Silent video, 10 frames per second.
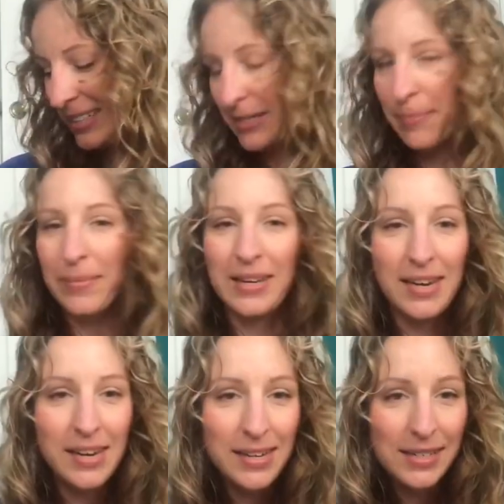Some
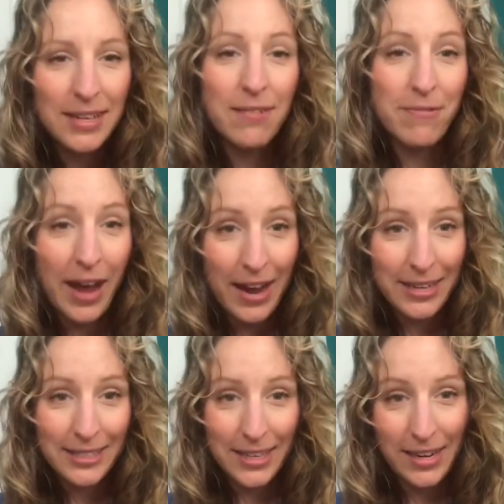neat
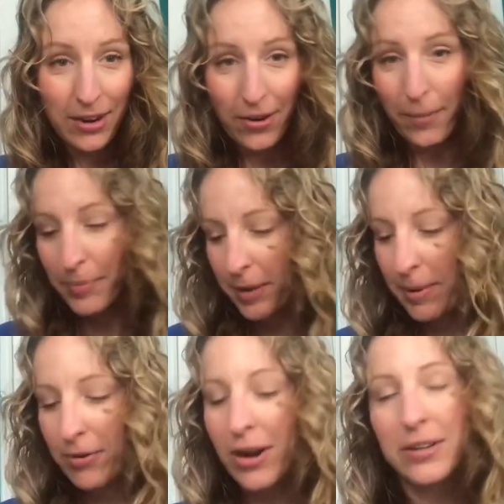facts in here
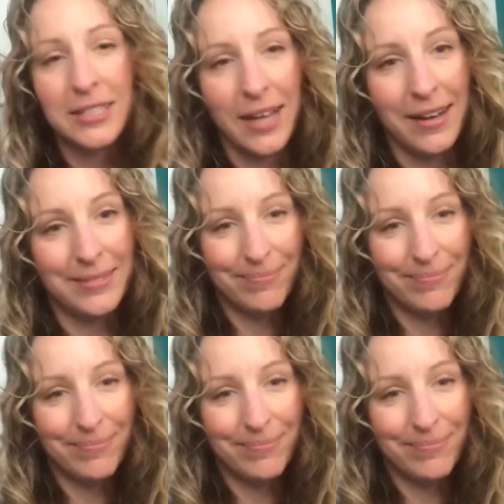about our sun.